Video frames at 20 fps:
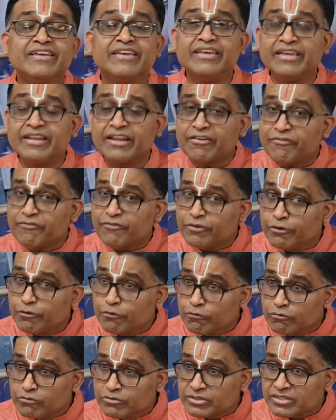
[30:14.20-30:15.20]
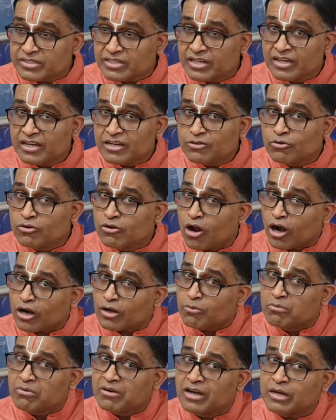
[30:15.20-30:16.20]
He refused to
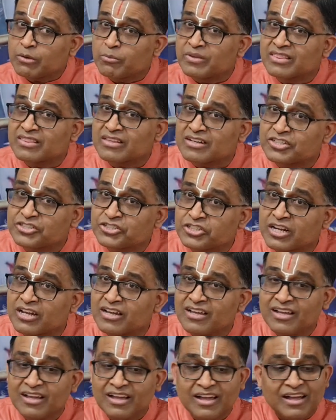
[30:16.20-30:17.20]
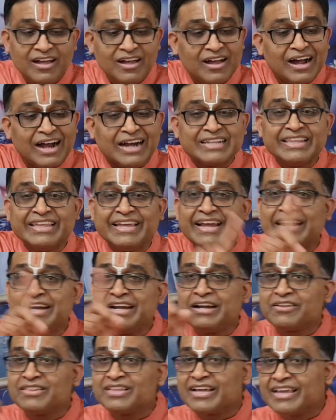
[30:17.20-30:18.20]
not work with Krishna. At the
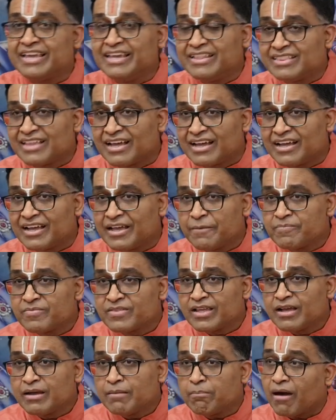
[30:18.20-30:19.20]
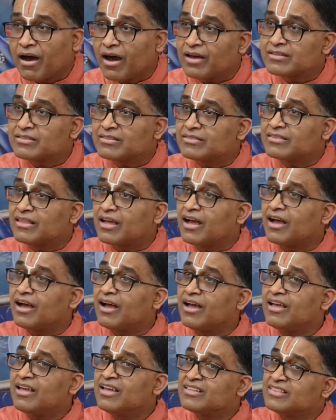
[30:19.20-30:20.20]
end of the Gita,
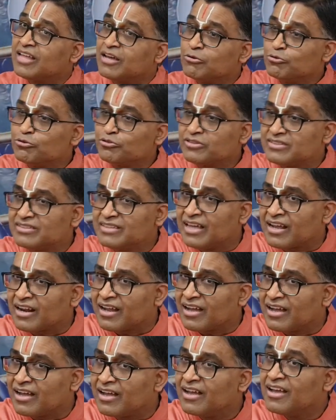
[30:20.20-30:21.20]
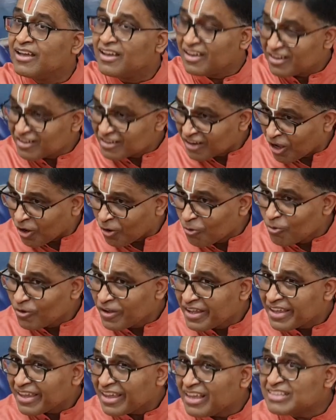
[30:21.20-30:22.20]
Parthaha Dhanurdharaha. Now
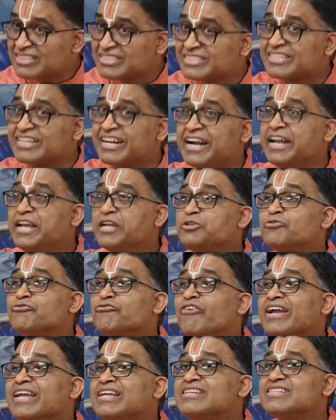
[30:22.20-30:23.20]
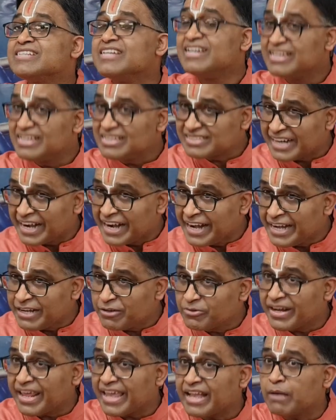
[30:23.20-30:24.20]
he's ready to fight. He's ready
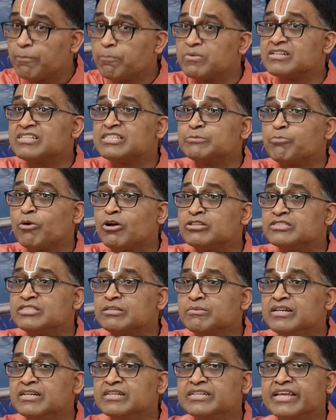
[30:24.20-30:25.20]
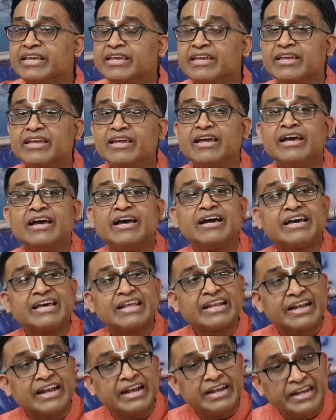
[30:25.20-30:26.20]
to take up the responsibility,
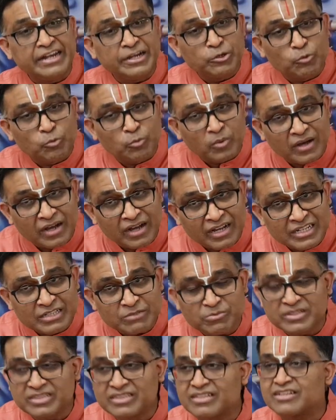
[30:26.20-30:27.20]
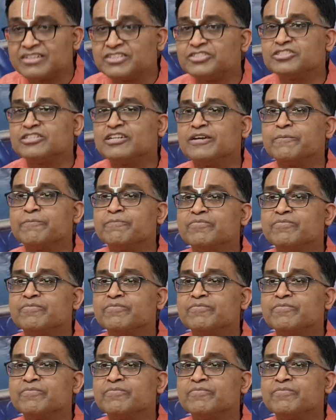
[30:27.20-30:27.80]
ready to work with Krishna.